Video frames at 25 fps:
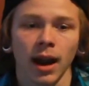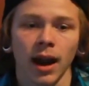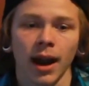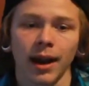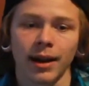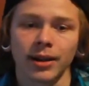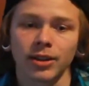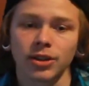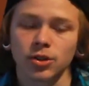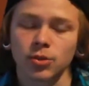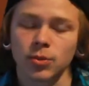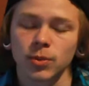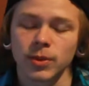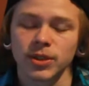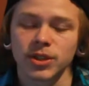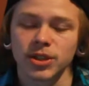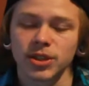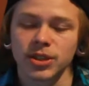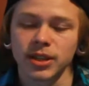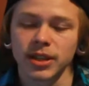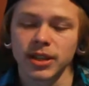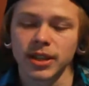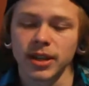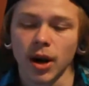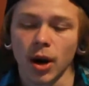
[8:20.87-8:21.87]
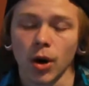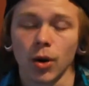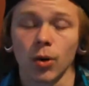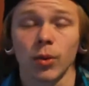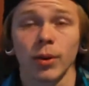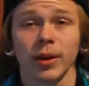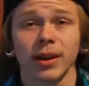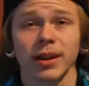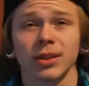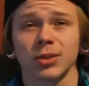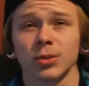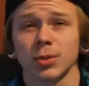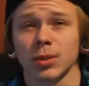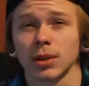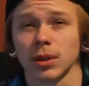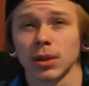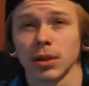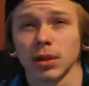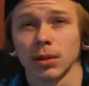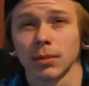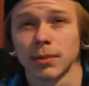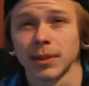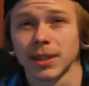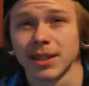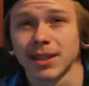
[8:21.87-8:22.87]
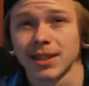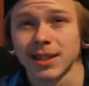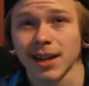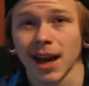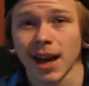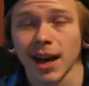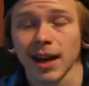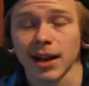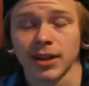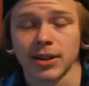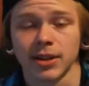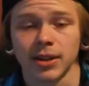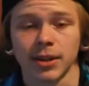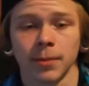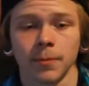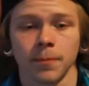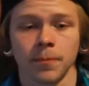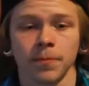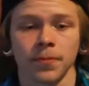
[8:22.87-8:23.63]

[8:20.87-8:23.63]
I just wish the O-rings were a little bit tighter.